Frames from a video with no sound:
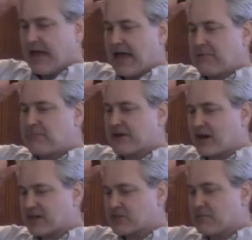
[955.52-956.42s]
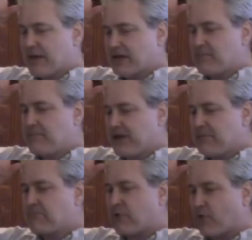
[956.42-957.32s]
And Picasso made a
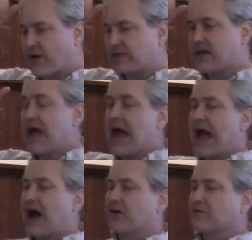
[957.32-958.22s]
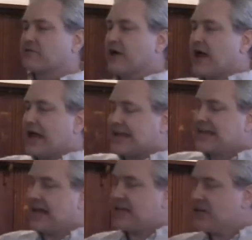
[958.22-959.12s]
big point out of
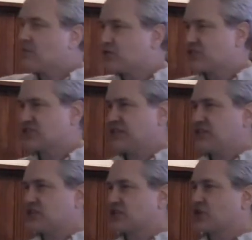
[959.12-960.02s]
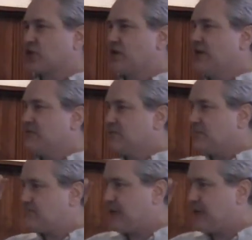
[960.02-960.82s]
getting a receipt to show he had been